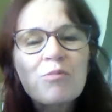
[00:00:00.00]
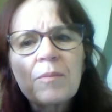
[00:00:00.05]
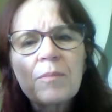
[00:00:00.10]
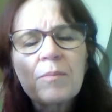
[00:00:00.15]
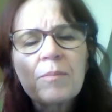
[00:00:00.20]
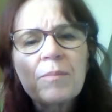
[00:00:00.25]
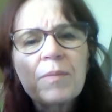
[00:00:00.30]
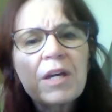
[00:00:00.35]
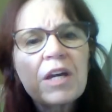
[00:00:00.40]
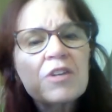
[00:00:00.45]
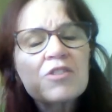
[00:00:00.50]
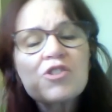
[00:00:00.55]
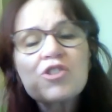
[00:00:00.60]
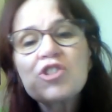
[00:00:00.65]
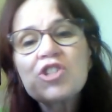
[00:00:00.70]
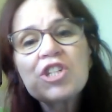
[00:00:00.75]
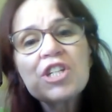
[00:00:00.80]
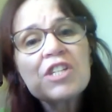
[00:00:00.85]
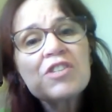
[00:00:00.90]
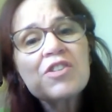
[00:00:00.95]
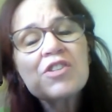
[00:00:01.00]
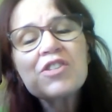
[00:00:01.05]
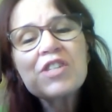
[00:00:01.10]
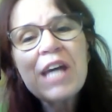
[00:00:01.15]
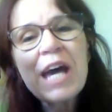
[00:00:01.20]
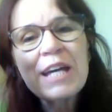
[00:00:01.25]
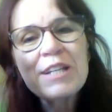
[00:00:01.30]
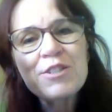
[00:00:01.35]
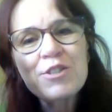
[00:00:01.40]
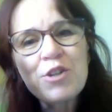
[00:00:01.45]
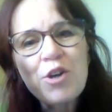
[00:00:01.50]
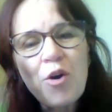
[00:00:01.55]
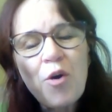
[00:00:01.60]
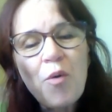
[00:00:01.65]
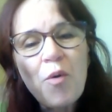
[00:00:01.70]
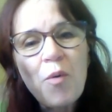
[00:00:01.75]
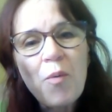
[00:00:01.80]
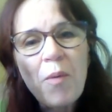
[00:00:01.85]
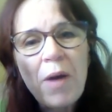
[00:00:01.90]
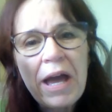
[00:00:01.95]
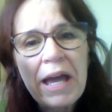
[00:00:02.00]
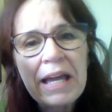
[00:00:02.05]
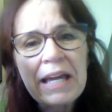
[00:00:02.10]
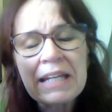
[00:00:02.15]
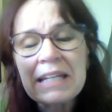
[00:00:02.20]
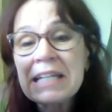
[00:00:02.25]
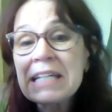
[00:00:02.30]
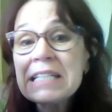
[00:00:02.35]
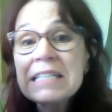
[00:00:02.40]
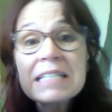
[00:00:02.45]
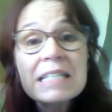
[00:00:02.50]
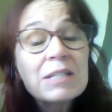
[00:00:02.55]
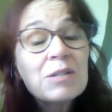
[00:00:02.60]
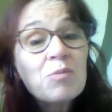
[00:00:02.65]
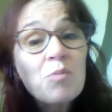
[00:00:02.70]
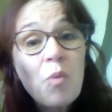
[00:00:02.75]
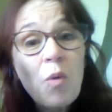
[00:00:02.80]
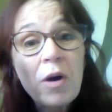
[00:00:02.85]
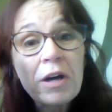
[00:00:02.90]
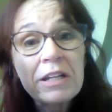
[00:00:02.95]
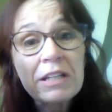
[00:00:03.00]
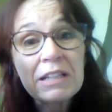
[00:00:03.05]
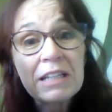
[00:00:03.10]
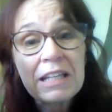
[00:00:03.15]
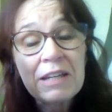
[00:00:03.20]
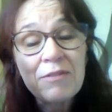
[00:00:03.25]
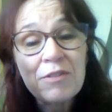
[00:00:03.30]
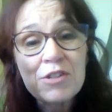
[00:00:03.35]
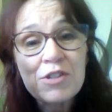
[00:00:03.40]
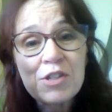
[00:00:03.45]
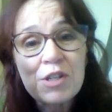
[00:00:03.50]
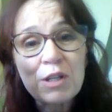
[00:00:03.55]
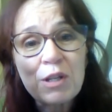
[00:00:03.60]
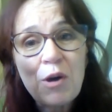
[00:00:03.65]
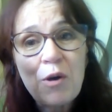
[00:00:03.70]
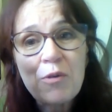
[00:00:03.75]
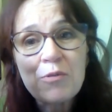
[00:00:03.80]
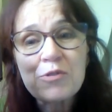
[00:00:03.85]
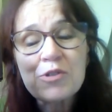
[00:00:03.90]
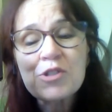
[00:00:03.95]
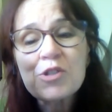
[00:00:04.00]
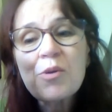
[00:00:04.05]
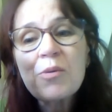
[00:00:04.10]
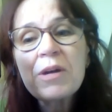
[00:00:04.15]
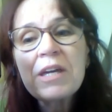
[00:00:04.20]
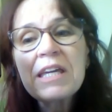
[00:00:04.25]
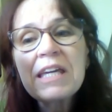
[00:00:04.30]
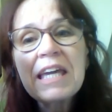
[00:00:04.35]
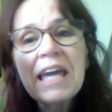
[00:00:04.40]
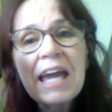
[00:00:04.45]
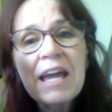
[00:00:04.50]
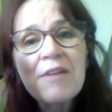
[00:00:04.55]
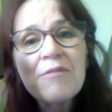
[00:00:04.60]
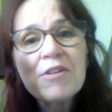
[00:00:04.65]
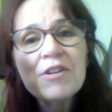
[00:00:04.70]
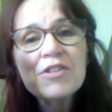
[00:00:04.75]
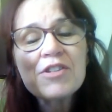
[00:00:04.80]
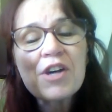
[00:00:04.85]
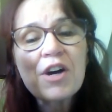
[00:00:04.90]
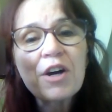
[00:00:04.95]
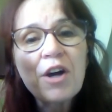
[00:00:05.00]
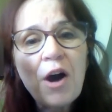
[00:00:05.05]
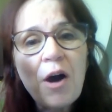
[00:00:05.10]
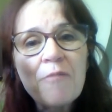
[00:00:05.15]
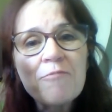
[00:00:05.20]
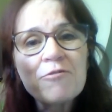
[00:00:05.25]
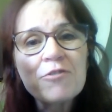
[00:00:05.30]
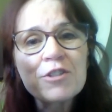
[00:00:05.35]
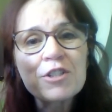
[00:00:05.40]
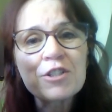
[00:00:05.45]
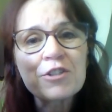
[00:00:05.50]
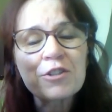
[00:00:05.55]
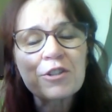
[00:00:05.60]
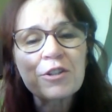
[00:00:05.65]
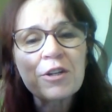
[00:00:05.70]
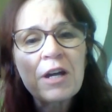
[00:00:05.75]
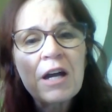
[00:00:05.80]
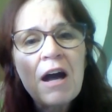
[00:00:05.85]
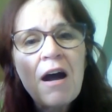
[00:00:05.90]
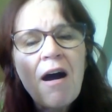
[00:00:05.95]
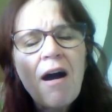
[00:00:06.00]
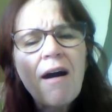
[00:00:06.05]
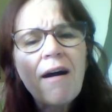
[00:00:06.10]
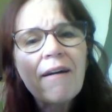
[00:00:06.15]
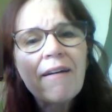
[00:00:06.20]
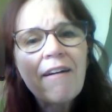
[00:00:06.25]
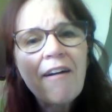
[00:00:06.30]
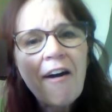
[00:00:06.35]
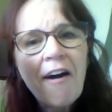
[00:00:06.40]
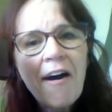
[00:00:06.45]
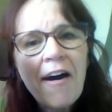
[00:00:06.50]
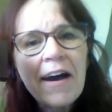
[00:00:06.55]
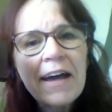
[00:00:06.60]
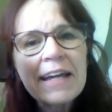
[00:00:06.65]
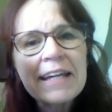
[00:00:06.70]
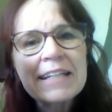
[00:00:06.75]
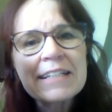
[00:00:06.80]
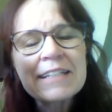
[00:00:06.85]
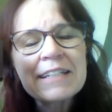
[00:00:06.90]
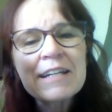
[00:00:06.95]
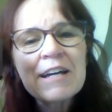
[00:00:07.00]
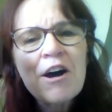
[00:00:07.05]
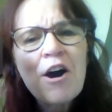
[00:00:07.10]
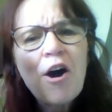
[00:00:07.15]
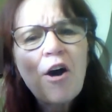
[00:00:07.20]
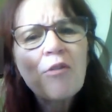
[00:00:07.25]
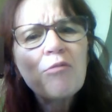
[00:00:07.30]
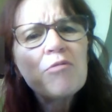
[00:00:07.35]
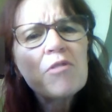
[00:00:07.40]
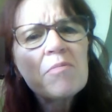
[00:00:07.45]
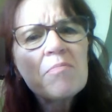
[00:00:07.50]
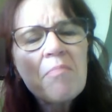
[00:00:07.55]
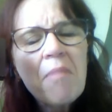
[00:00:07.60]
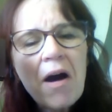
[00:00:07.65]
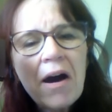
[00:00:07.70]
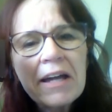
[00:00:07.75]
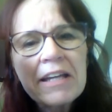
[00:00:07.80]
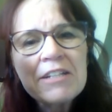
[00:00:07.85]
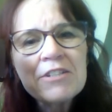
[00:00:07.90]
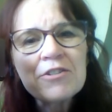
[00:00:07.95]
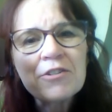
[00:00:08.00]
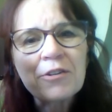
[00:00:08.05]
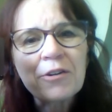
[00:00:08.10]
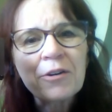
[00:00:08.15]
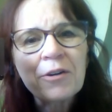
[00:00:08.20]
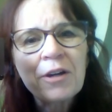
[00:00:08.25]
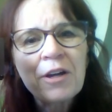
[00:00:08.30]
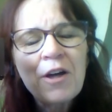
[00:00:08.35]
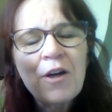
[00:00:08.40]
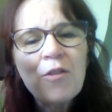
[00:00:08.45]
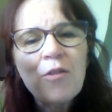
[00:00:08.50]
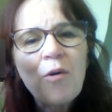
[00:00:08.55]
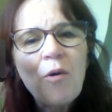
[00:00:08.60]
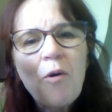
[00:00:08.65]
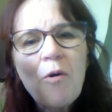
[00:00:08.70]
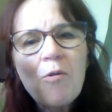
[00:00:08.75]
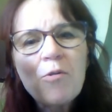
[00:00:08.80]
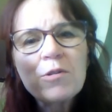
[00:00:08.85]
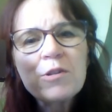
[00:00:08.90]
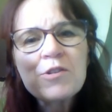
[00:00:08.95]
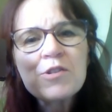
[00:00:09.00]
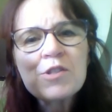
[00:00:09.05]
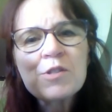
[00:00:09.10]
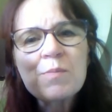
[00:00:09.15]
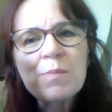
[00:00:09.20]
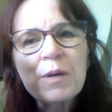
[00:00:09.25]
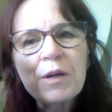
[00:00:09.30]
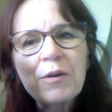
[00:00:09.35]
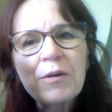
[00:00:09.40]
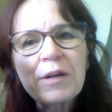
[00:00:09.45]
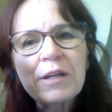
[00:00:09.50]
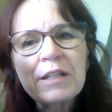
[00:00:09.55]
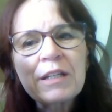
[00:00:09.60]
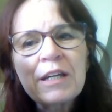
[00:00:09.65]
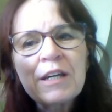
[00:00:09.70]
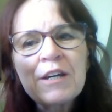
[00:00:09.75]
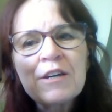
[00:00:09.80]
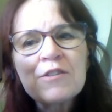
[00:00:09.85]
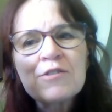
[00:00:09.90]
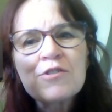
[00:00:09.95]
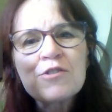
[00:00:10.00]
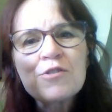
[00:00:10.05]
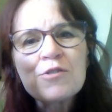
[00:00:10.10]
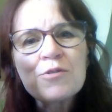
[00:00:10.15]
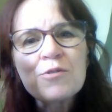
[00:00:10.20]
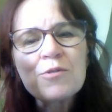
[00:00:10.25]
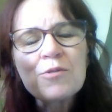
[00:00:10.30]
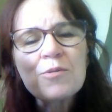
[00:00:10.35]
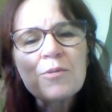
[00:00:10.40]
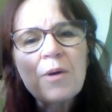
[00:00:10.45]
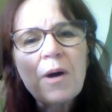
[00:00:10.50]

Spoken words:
Because Jesus had to go away and he didn't want to leave us alone. So he gave us a comforter, a guide, a reminder, the Holy Spirit, to